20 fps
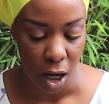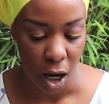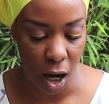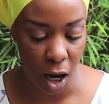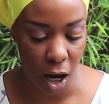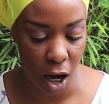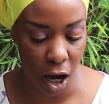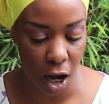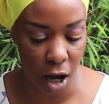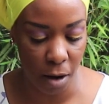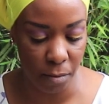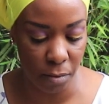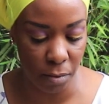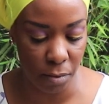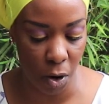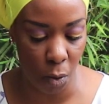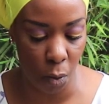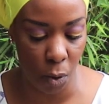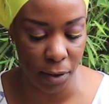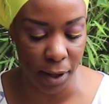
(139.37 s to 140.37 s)

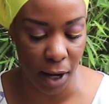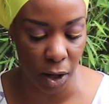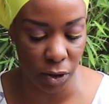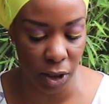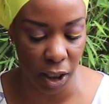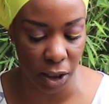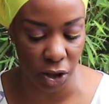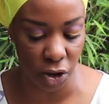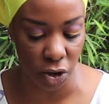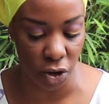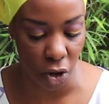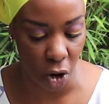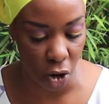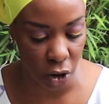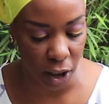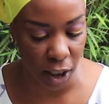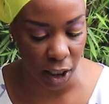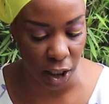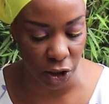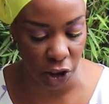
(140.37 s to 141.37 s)
without its
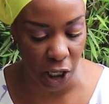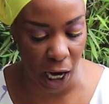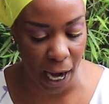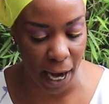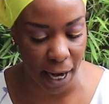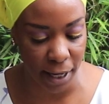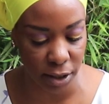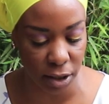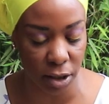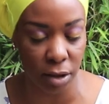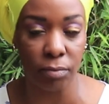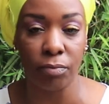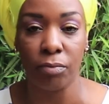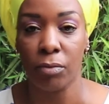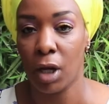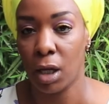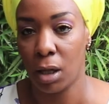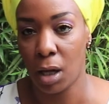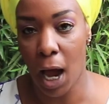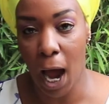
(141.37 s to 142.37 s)
knowledge, and
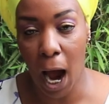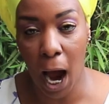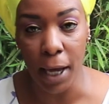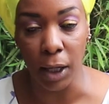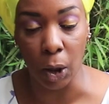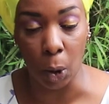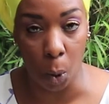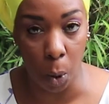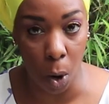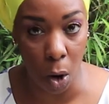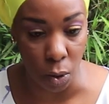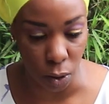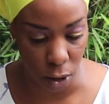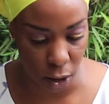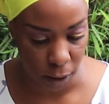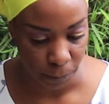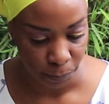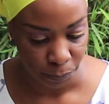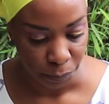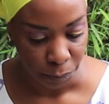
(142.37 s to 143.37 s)
I
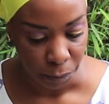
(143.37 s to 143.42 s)
quote,